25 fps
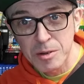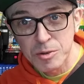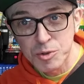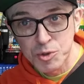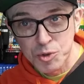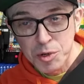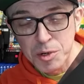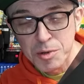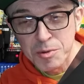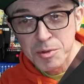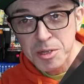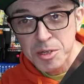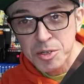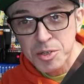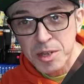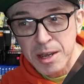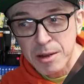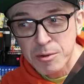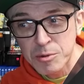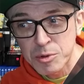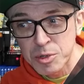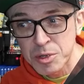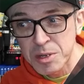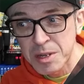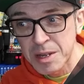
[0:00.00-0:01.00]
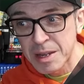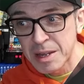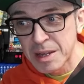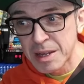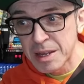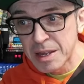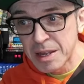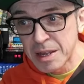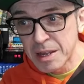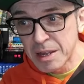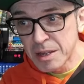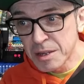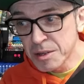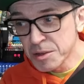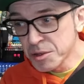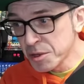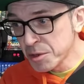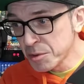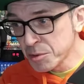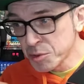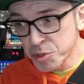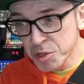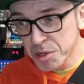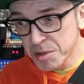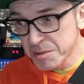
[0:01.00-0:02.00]
drew this out
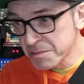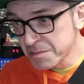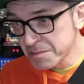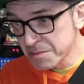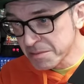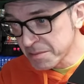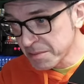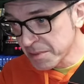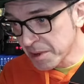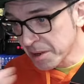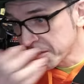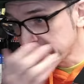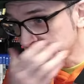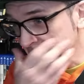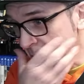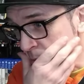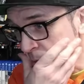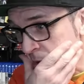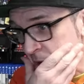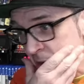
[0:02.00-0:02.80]
using, I don't know